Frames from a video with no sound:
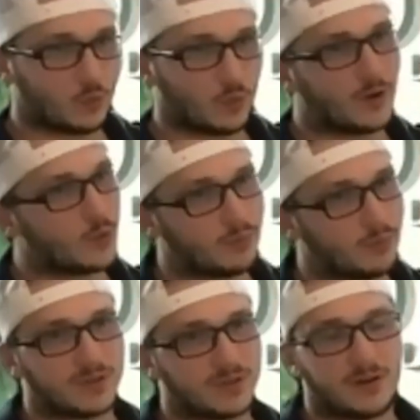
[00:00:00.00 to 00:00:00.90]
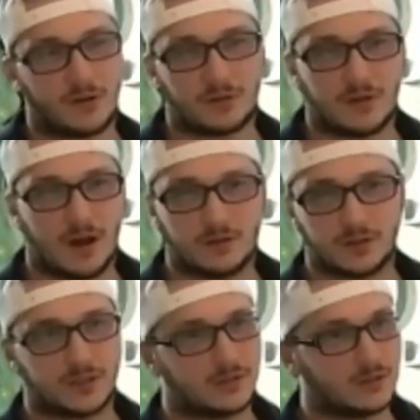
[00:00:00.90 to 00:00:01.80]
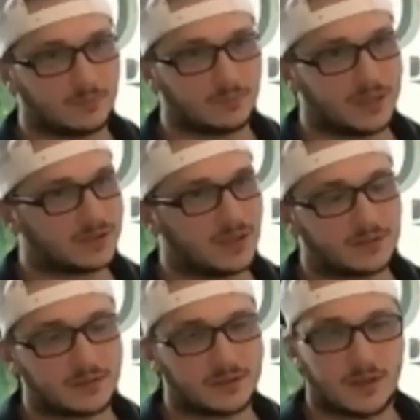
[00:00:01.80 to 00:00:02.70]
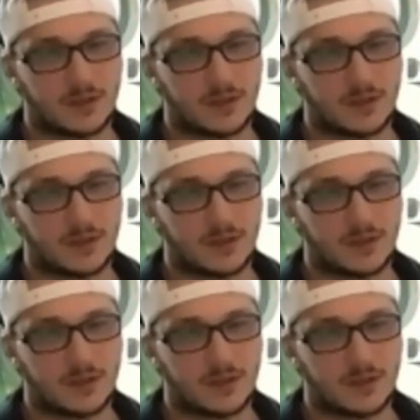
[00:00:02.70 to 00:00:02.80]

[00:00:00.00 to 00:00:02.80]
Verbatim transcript: The way we present our theology, it doesn't make sense.